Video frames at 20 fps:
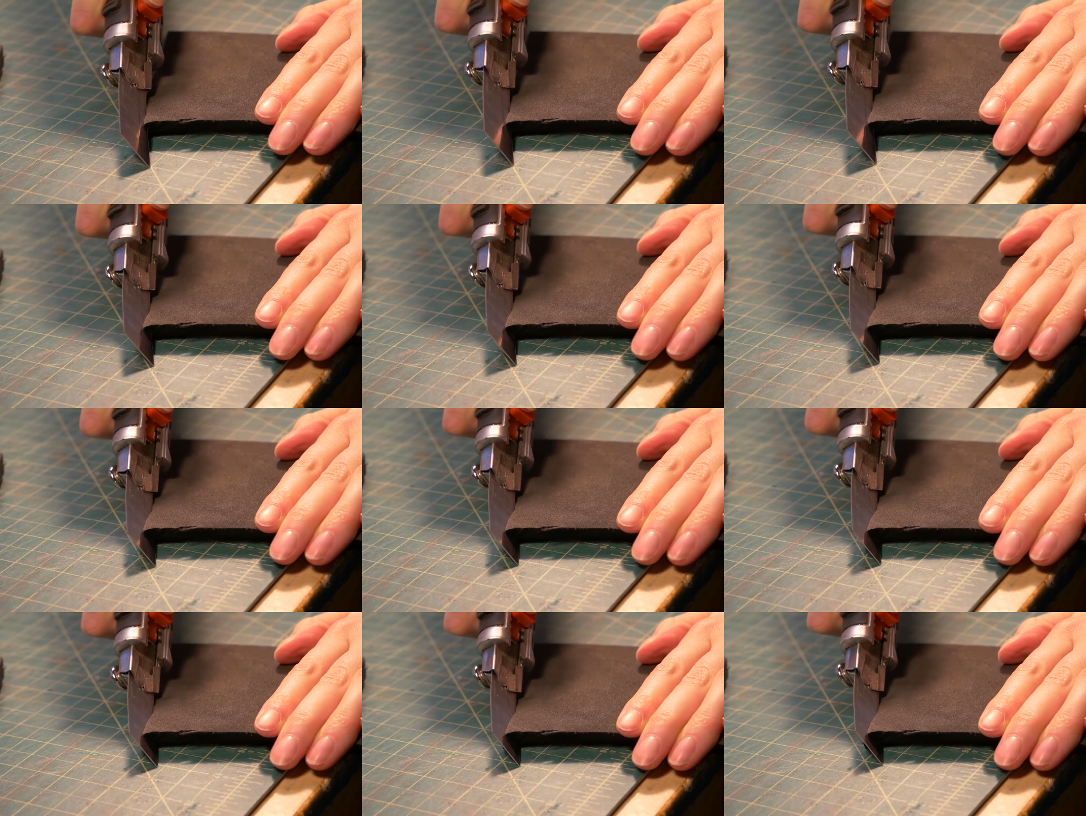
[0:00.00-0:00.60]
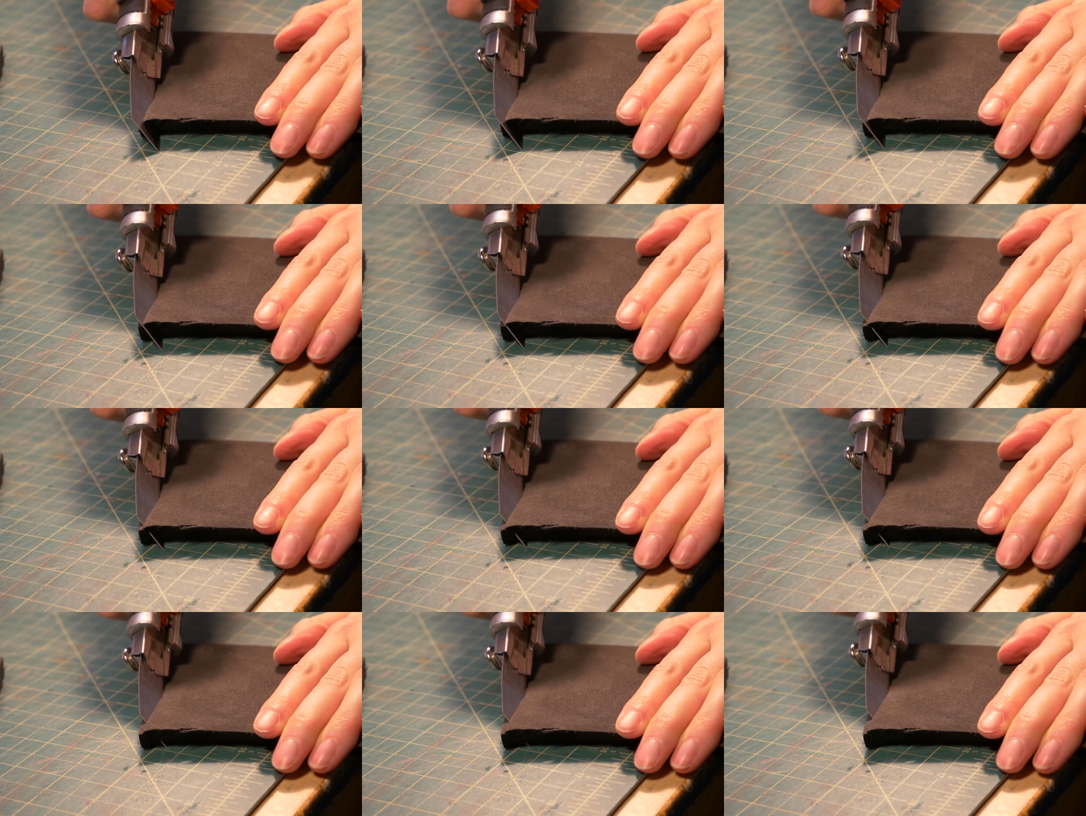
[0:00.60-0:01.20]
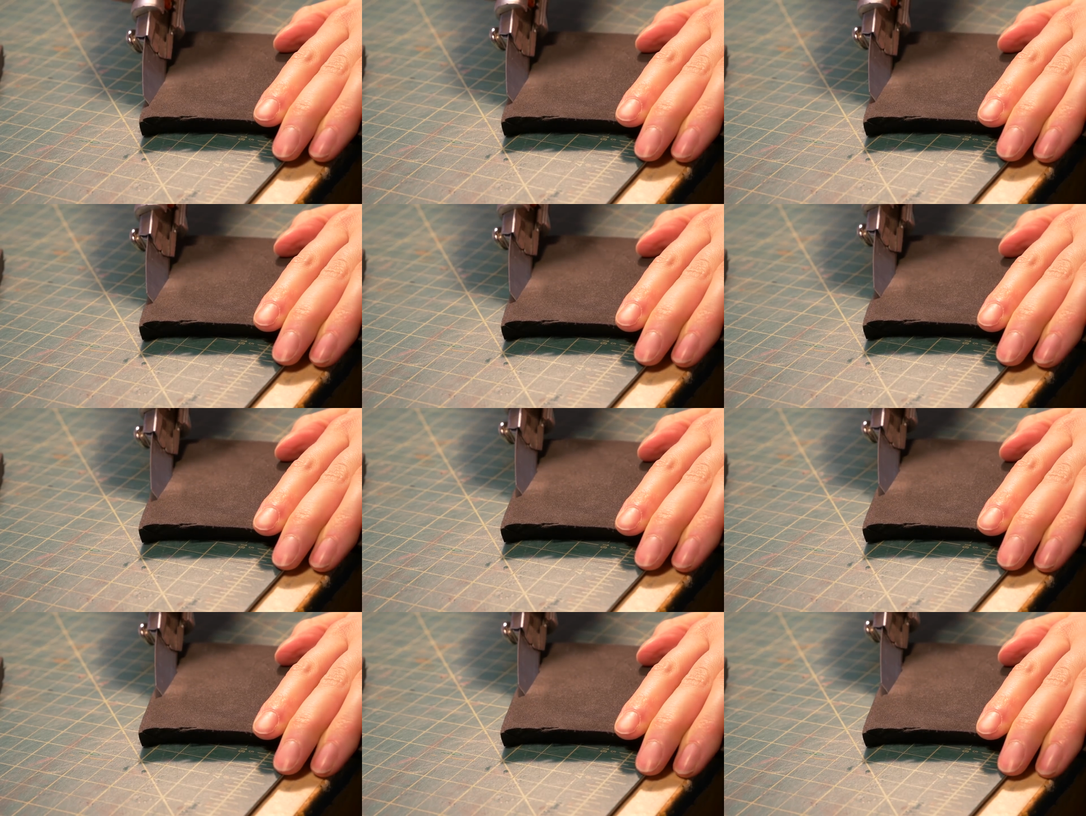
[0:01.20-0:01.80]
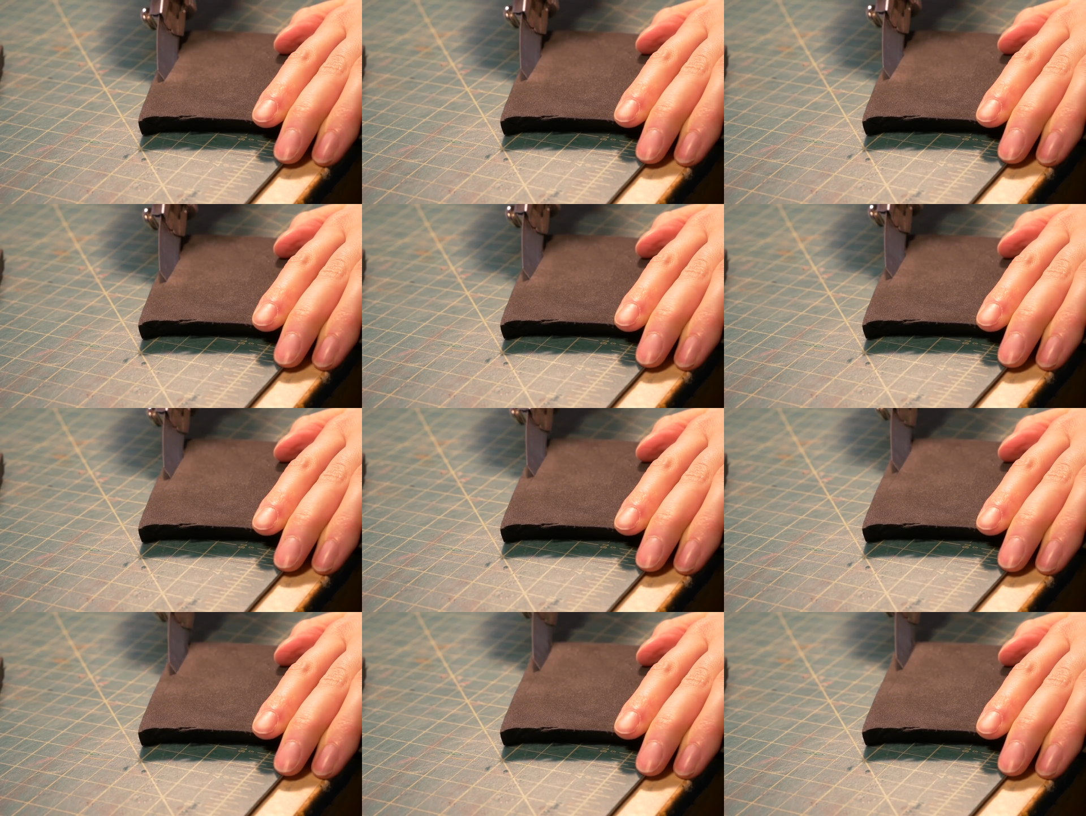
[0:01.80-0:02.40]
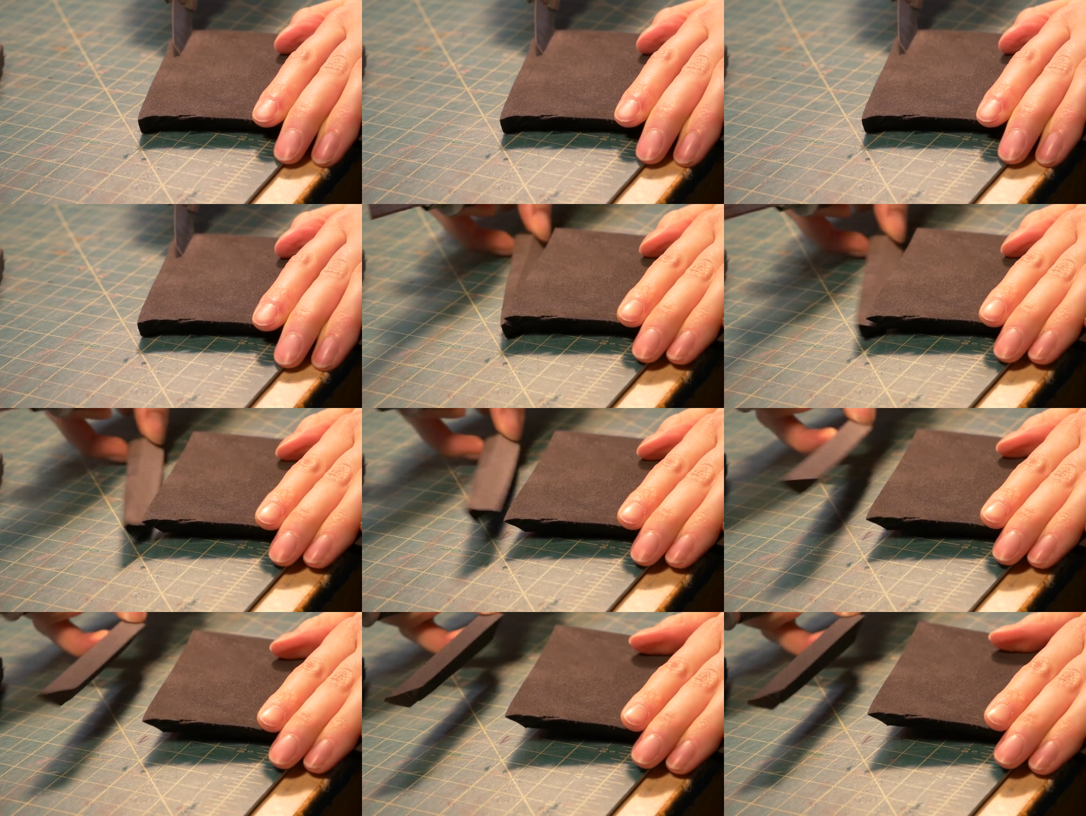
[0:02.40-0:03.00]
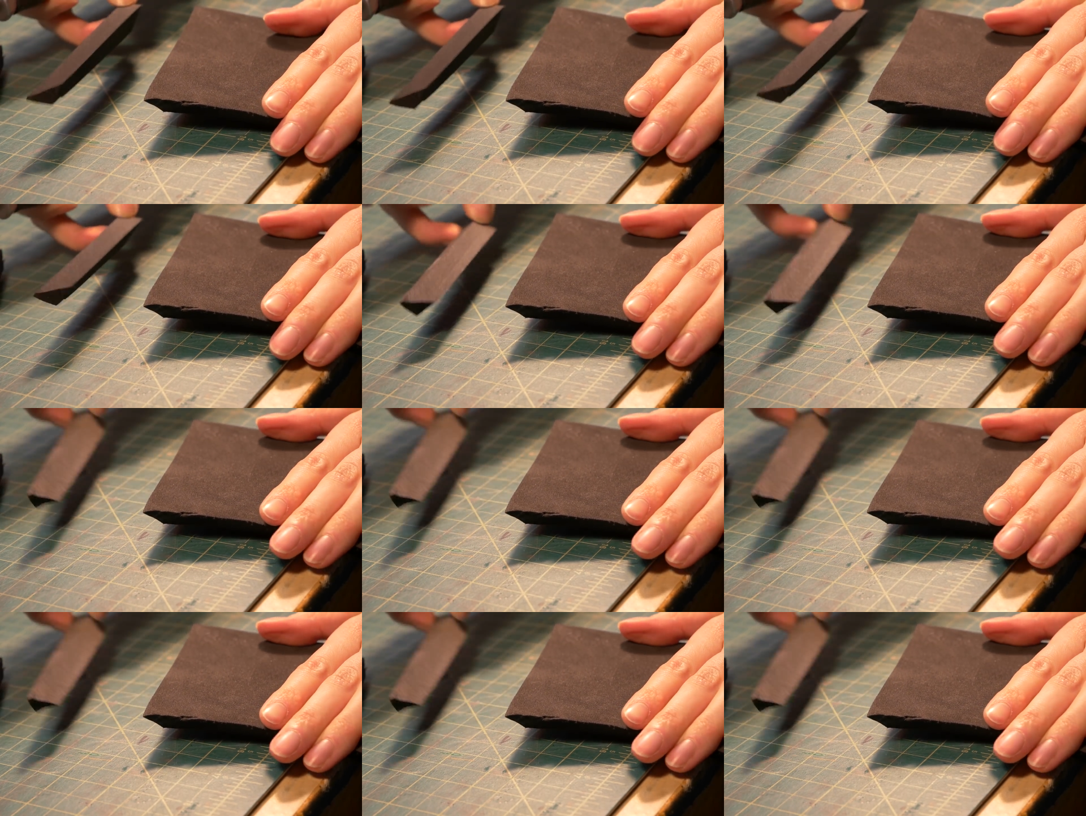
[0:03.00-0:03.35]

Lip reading: [unreadable: no face in view]